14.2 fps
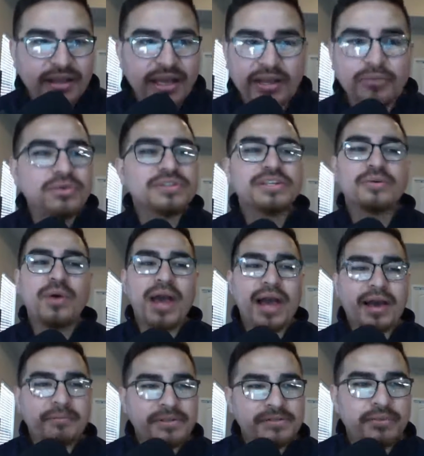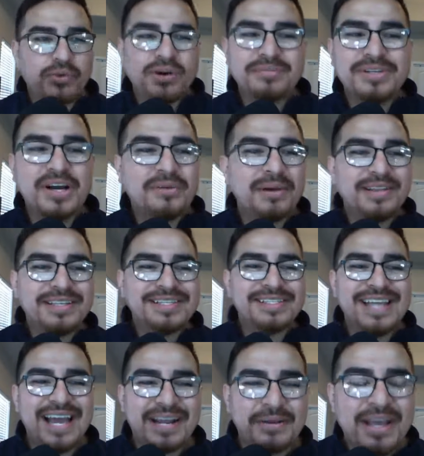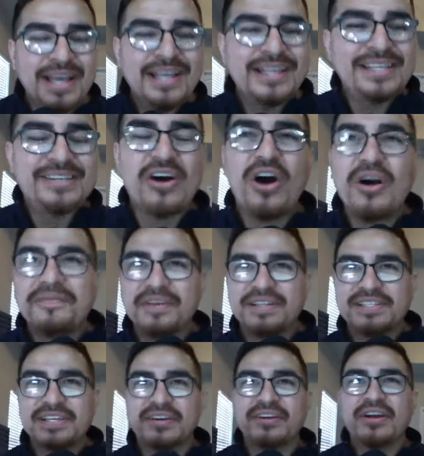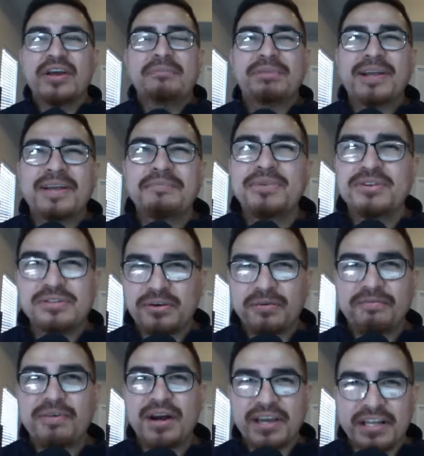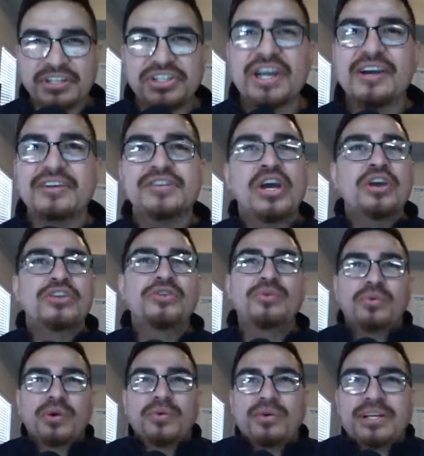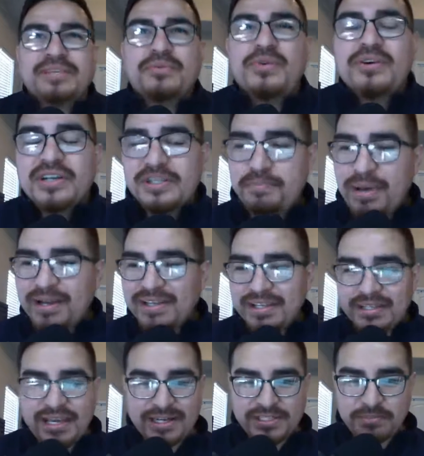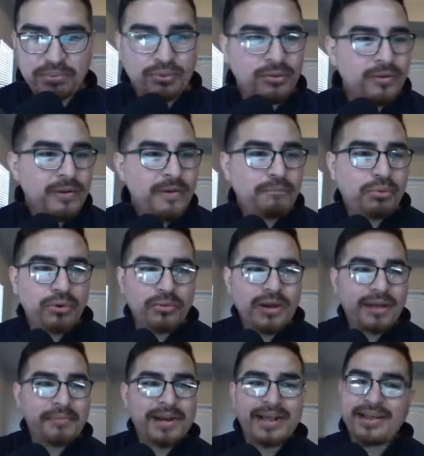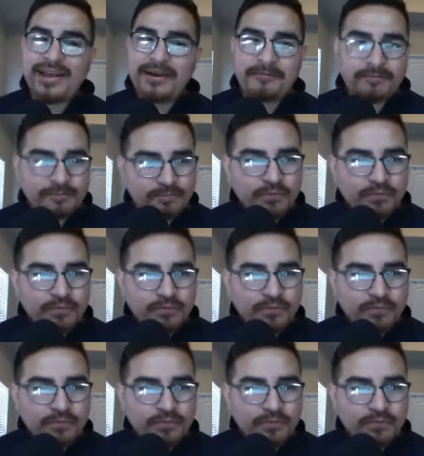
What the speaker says: And we'll see what happens. But when I'm talking about this offense here, playing musical fucking chairs, we were expecting Dak to pull a rabbit out of the hat.